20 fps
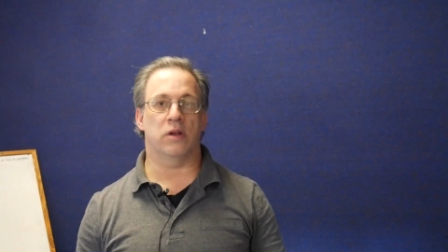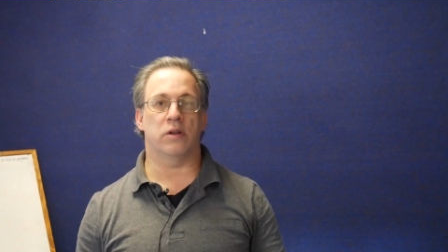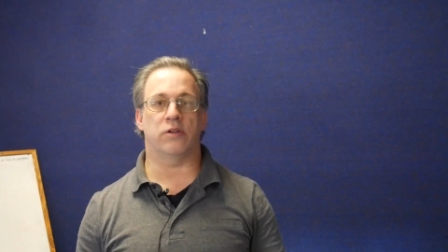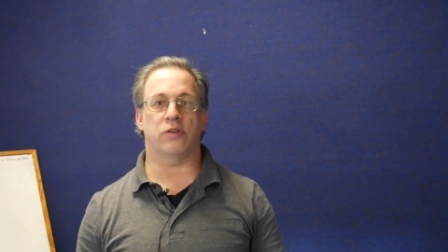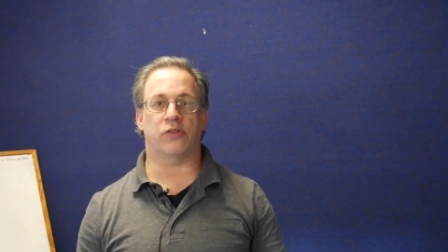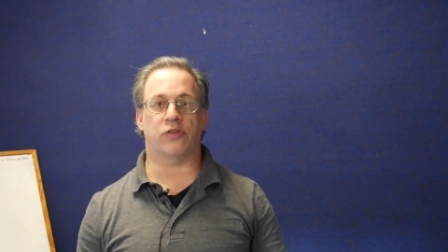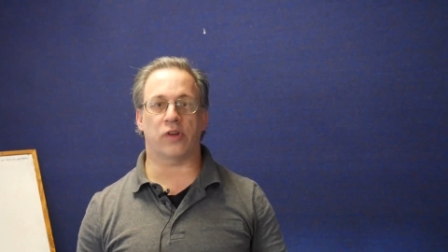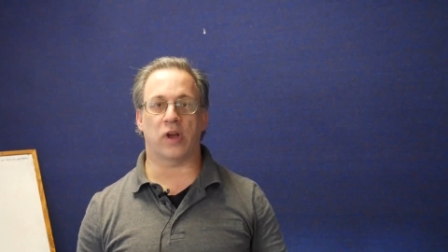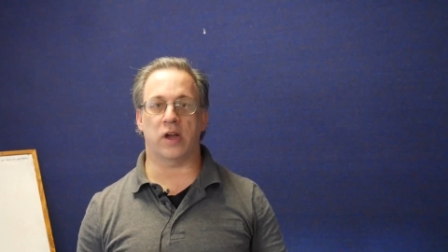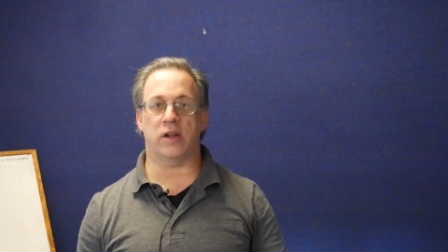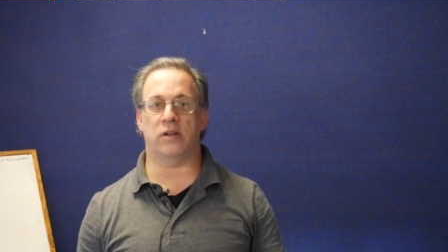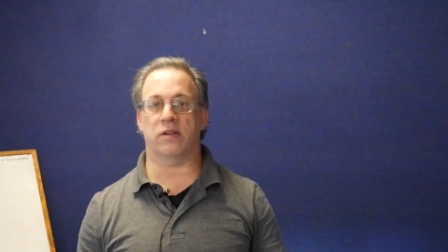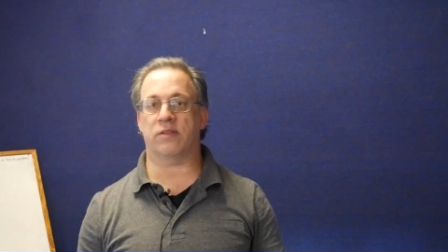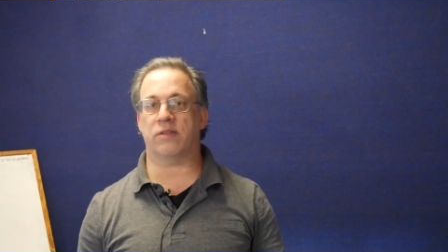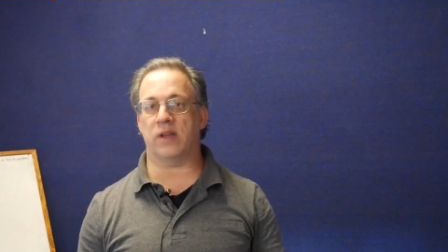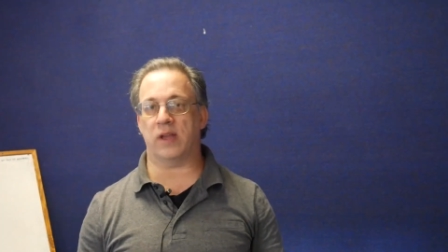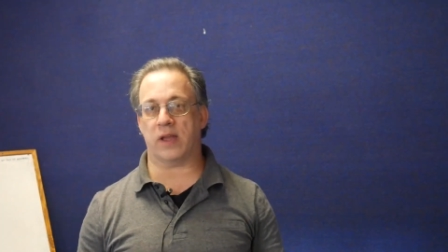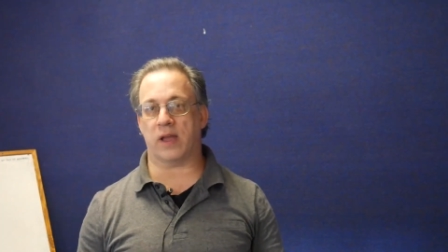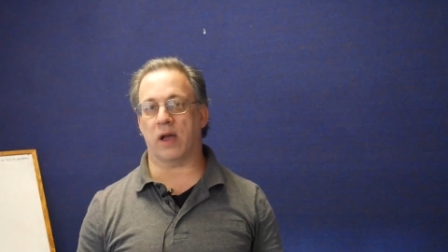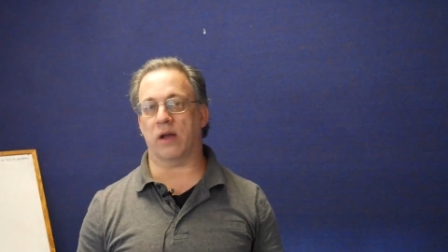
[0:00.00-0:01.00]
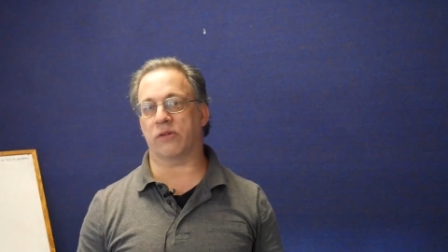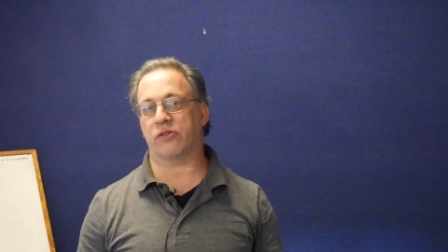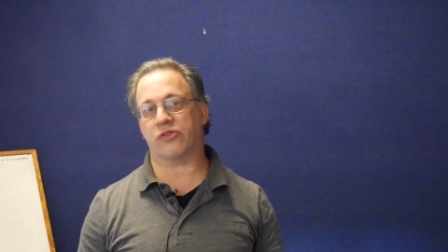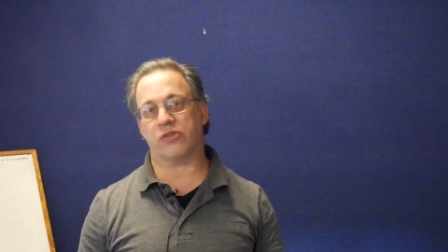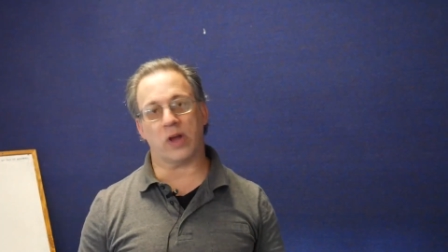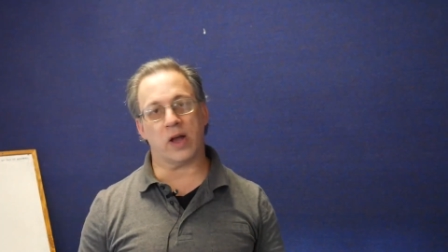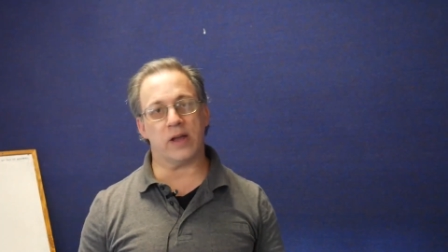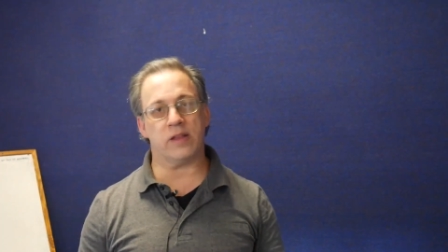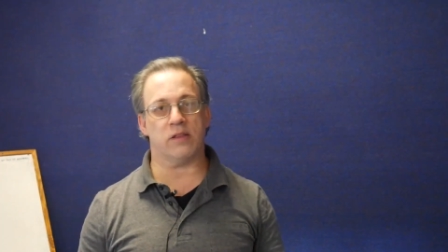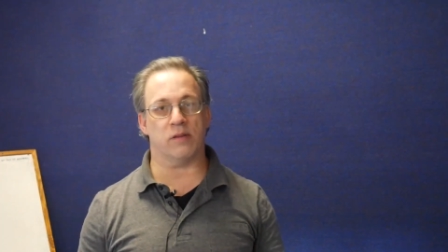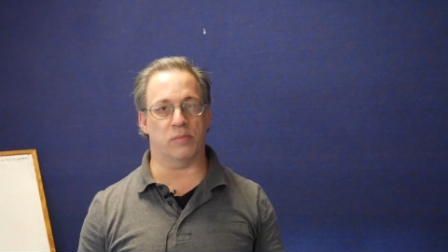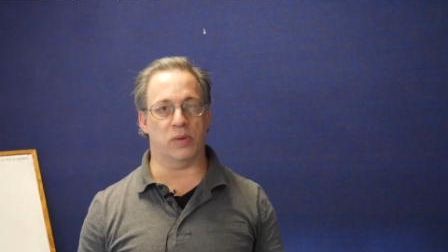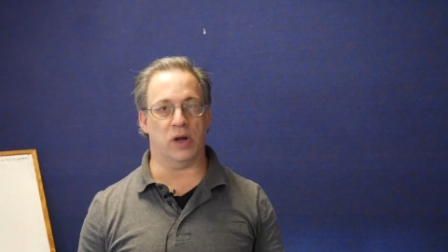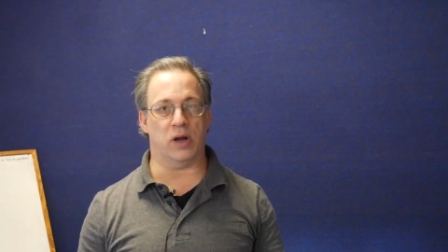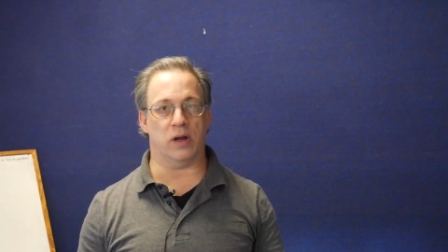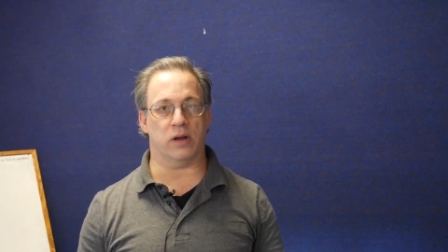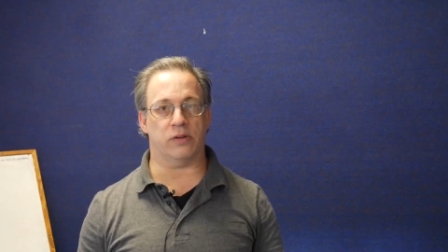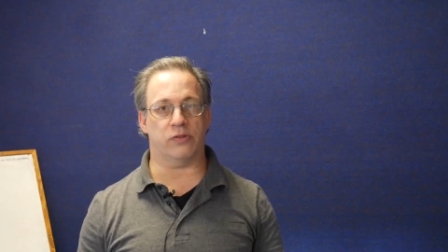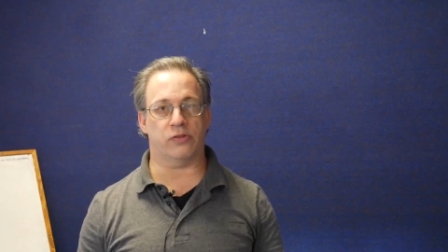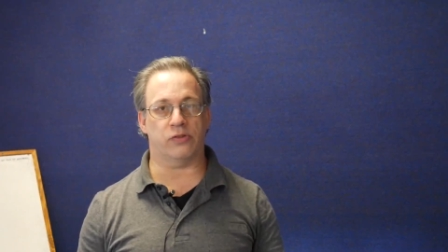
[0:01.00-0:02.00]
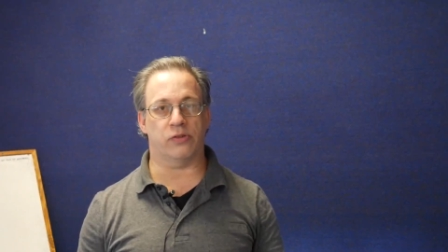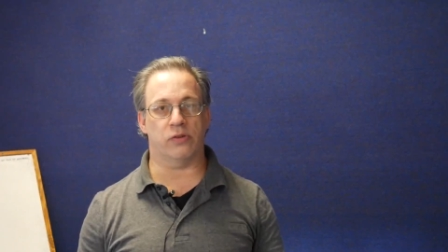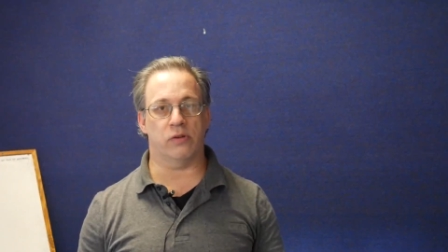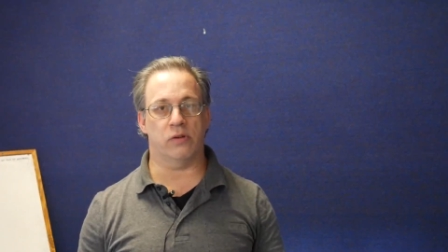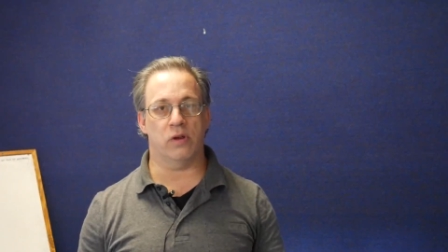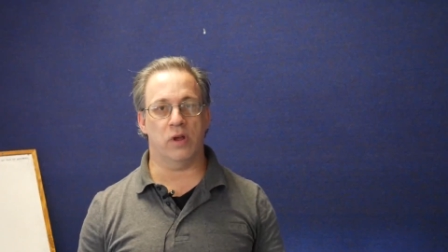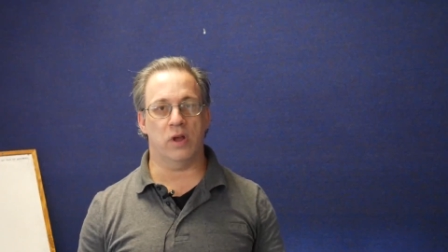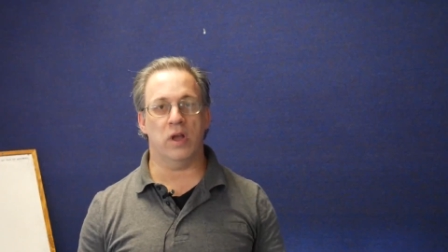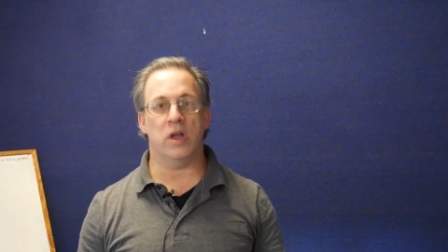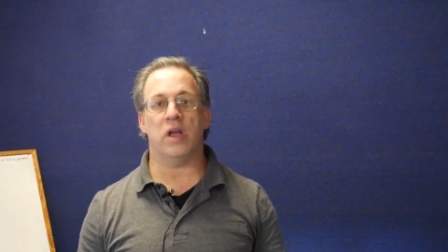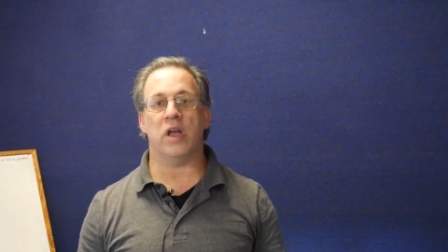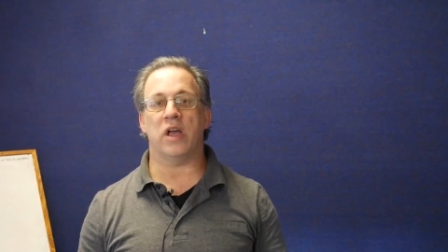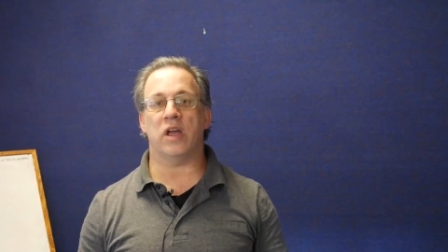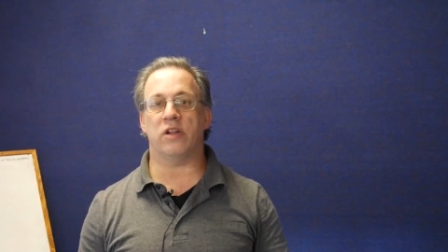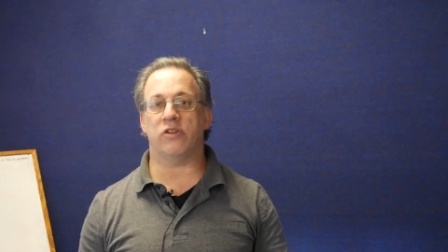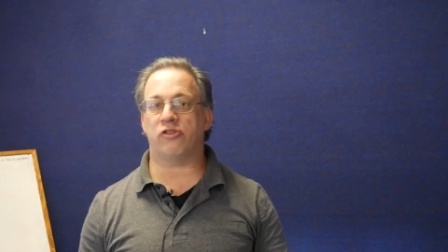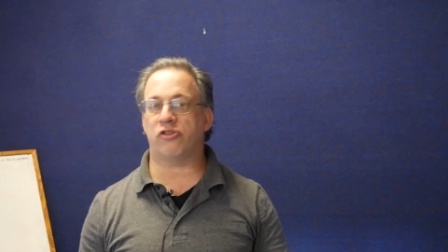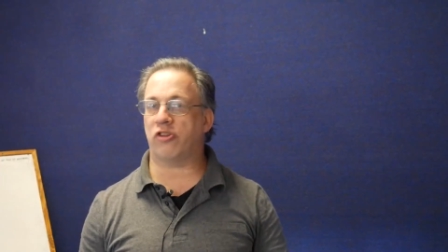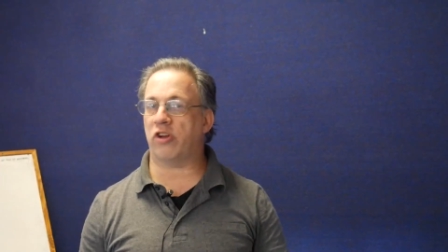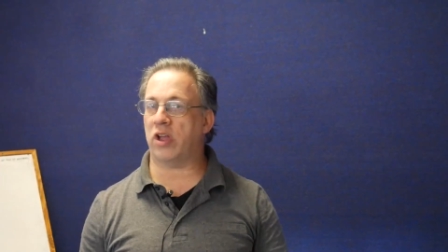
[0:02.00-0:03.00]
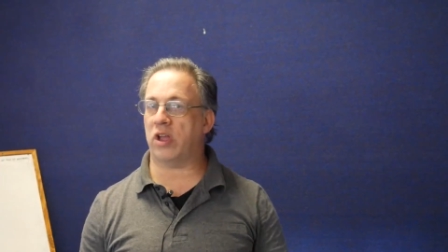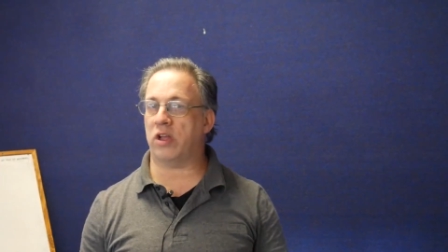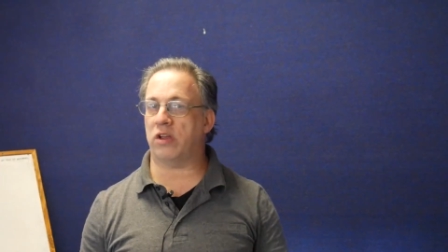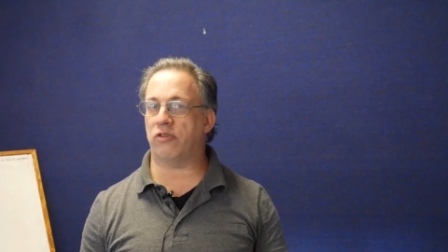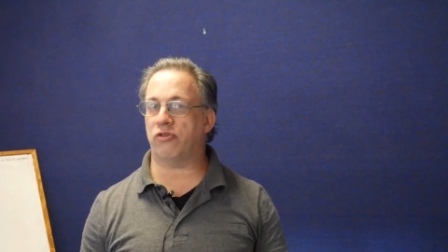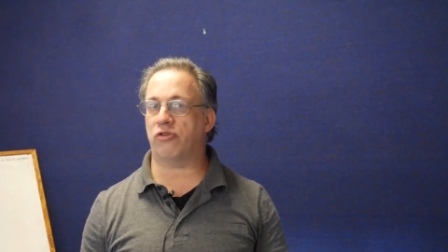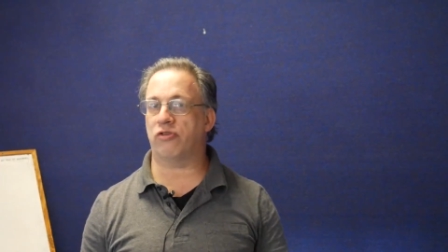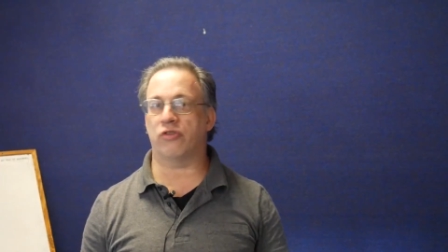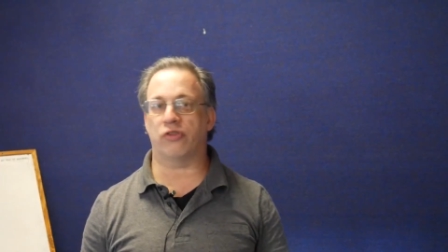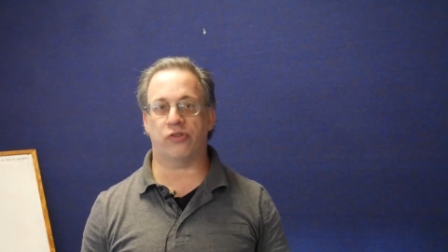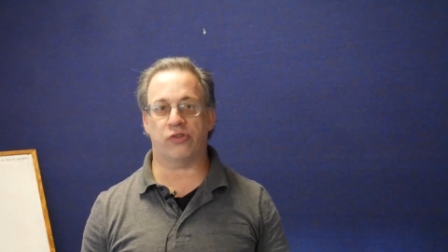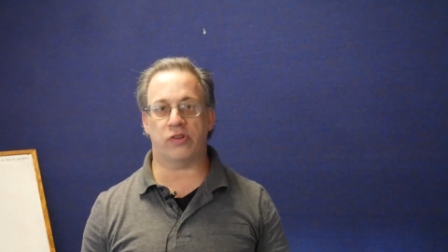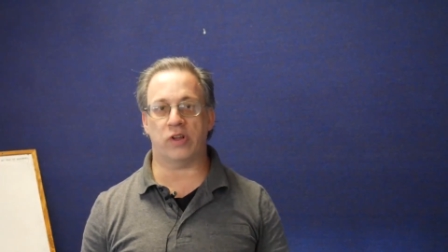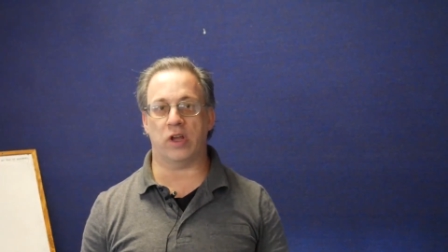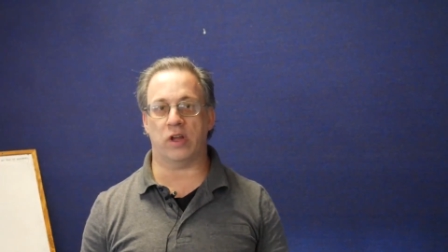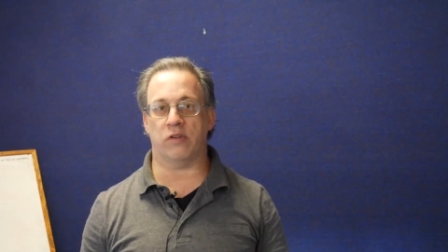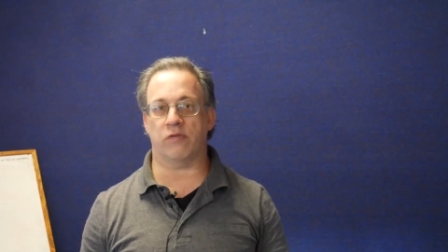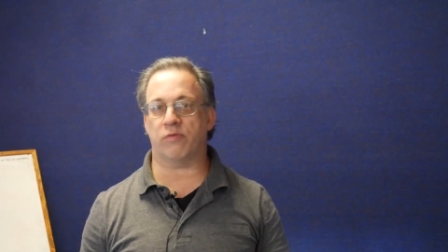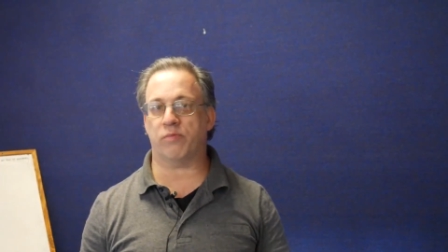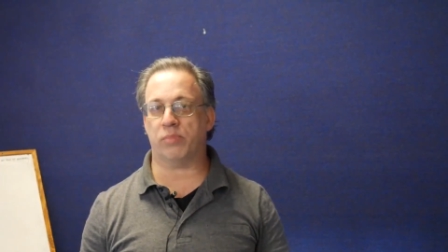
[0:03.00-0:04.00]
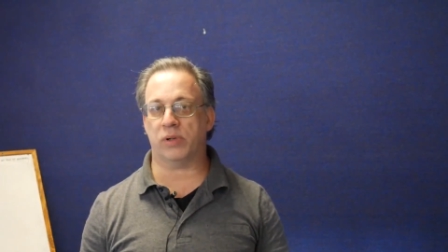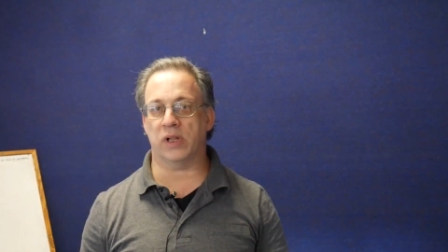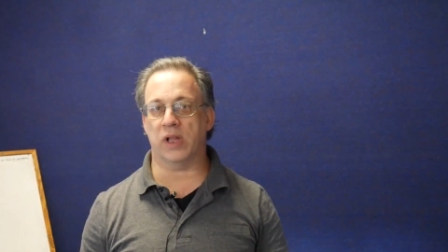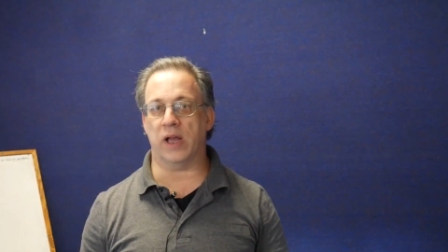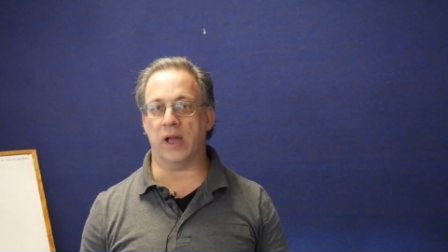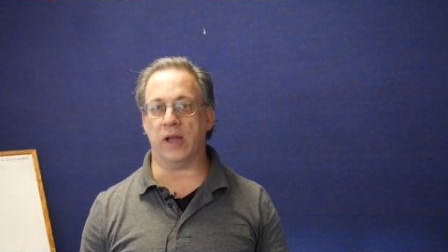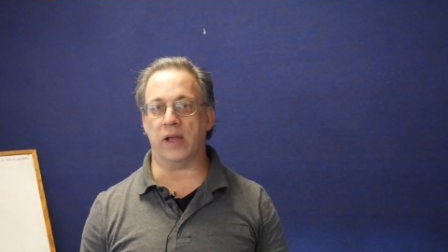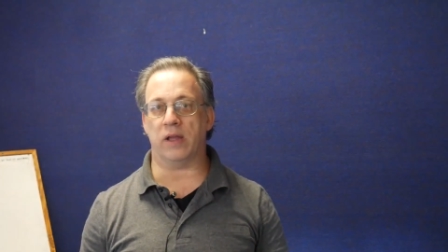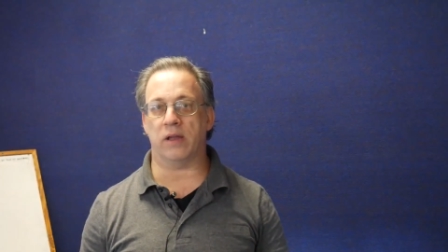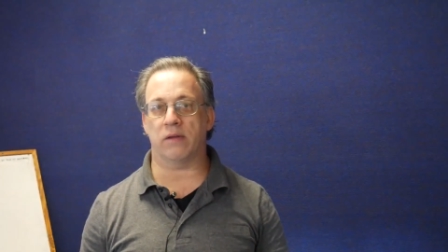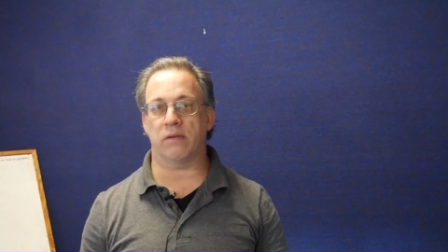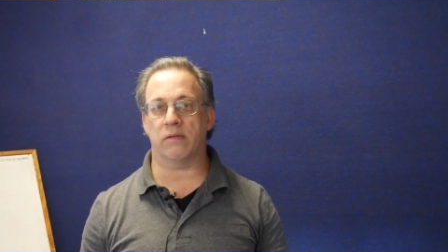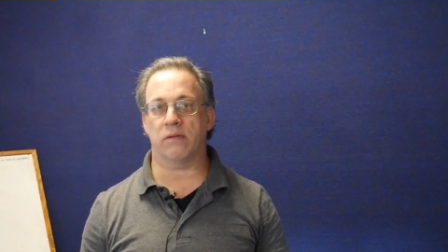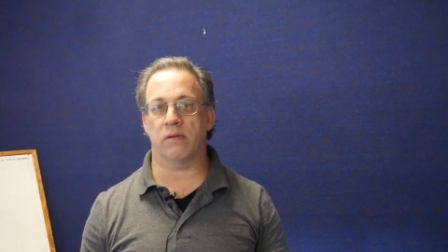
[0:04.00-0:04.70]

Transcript: decide to think outside the box and change the state of play.